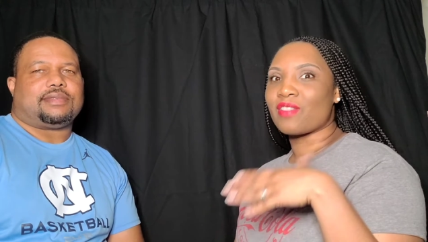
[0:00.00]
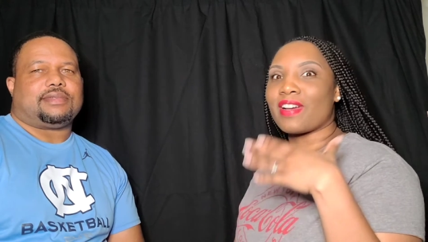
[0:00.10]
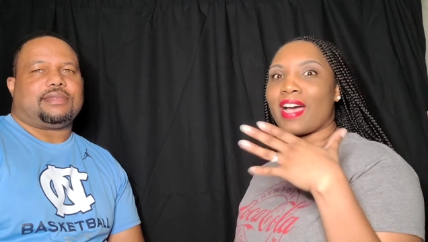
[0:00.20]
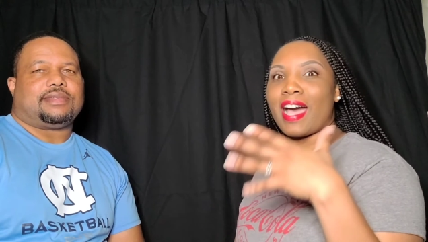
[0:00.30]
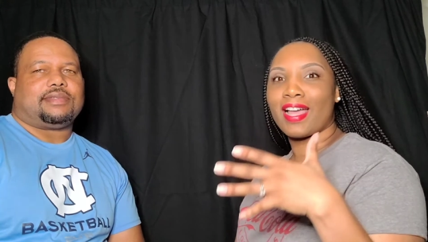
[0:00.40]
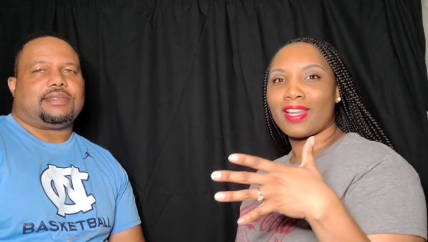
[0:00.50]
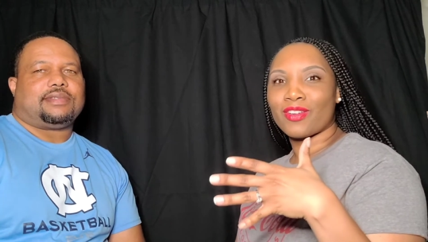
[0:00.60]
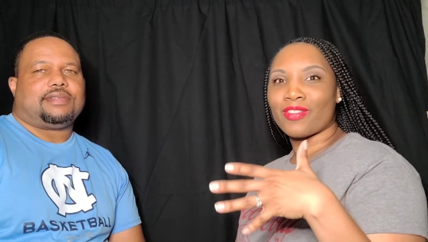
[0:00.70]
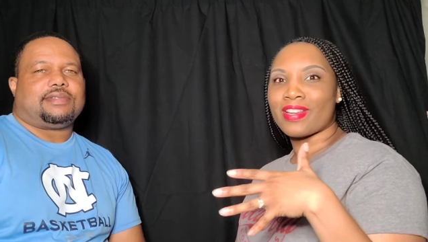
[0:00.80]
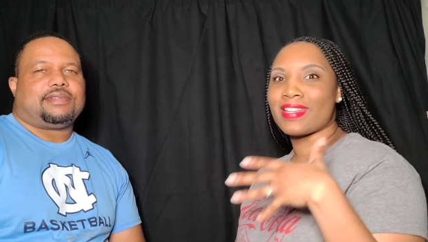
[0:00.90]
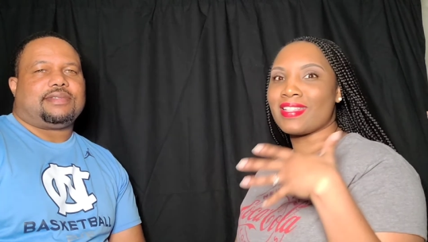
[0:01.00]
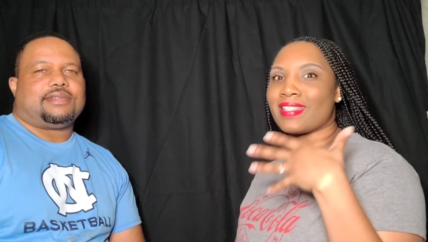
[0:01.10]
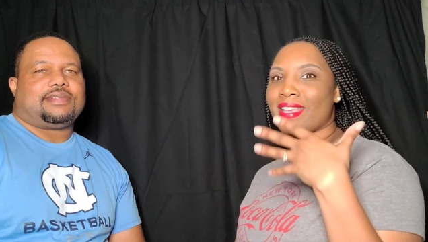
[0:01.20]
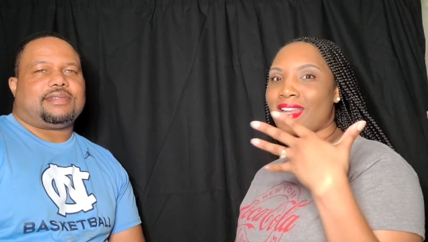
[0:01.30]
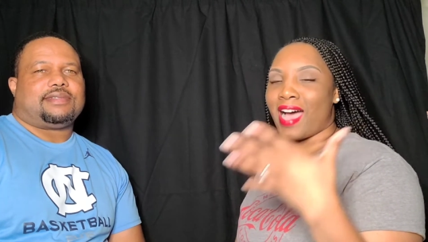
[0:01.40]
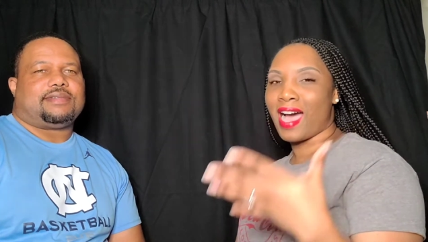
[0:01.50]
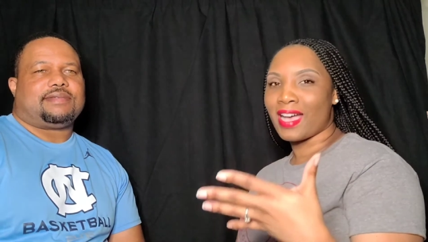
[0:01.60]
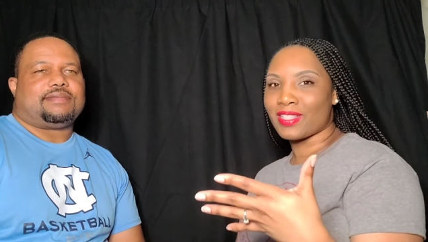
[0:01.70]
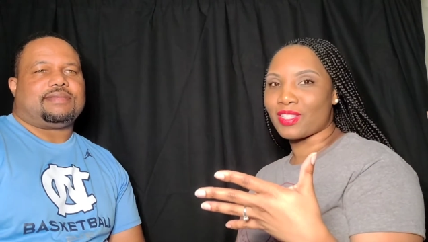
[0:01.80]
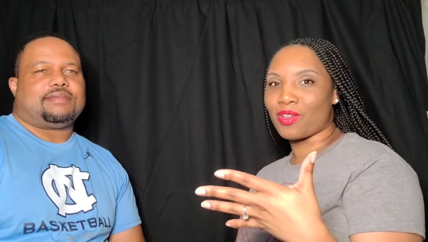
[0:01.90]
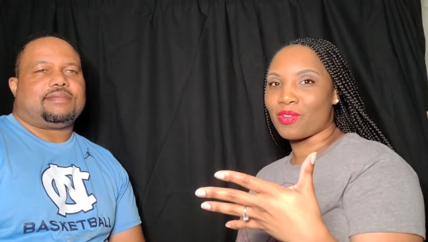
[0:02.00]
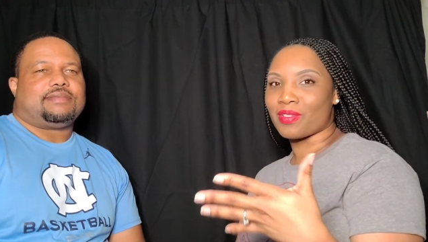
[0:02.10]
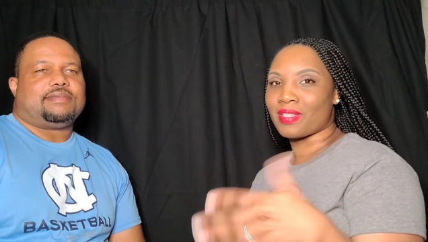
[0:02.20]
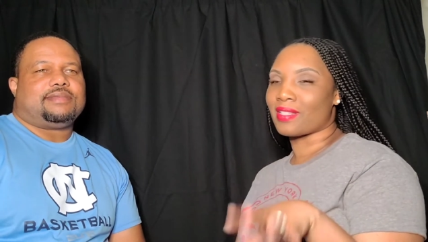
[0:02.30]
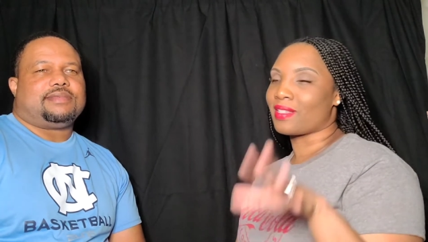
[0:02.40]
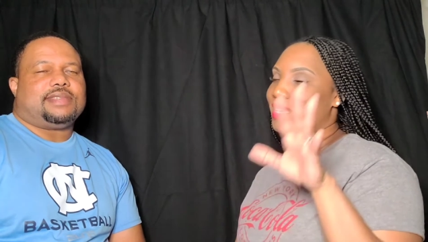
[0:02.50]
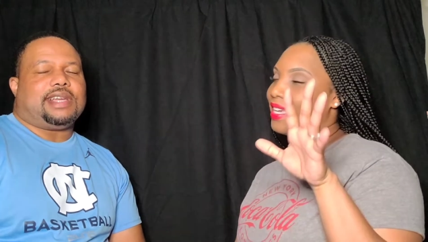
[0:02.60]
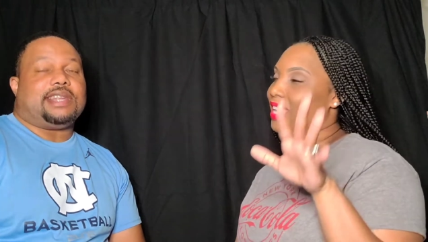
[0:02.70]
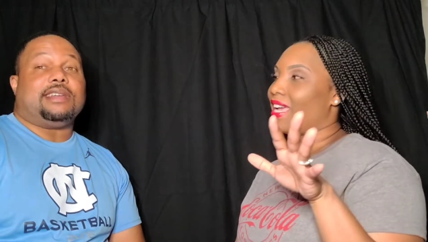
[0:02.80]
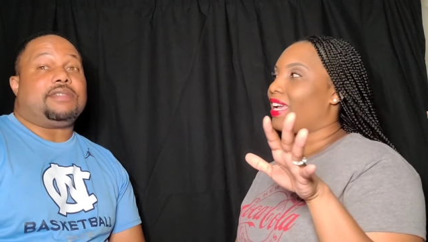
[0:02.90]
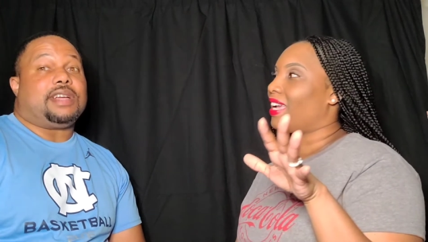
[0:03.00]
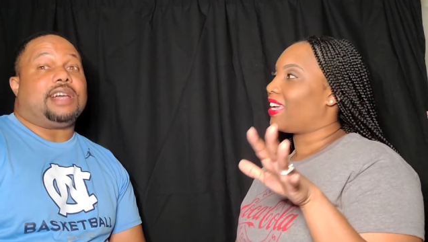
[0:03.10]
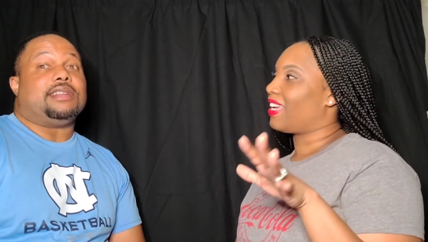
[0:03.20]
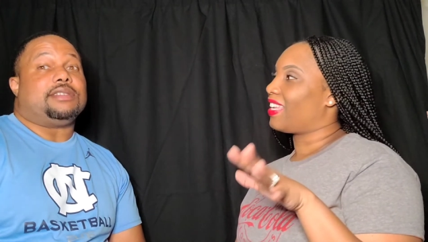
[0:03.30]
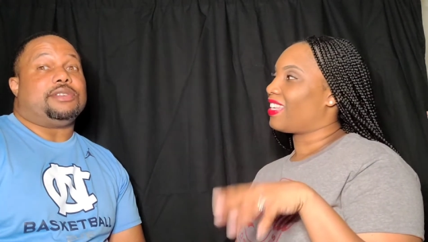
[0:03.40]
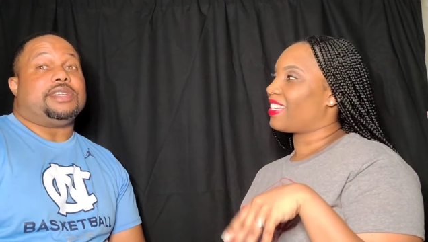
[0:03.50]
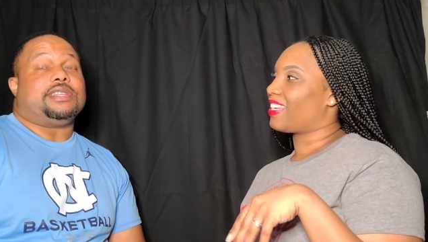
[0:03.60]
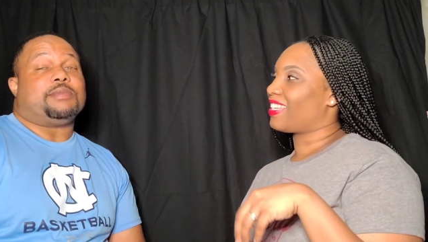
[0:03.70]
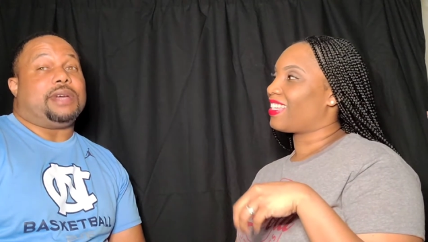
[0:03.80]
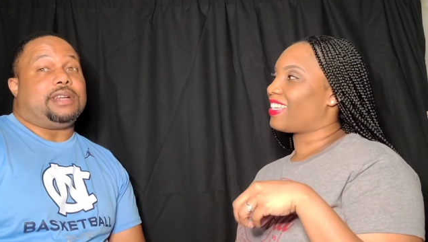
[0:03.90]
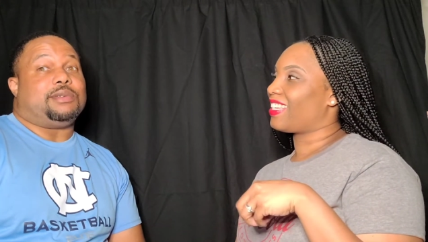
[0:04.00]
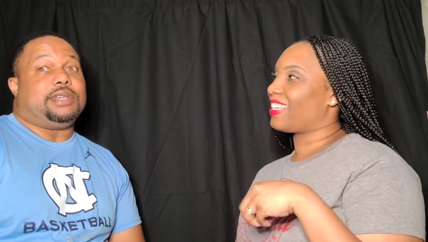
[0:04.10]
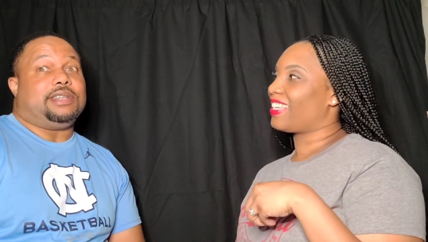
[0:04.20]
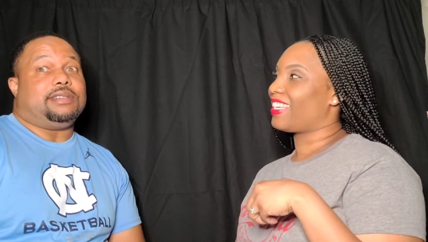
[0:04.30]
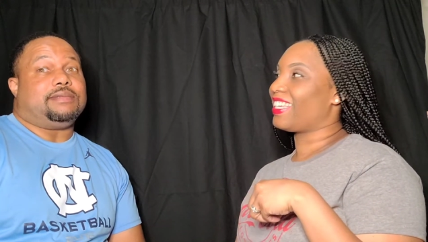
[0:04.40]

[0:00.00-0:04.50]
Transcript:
Speaker 1: of collard greens and hot sauce.
Speaker 2: I love collard greens, by the way.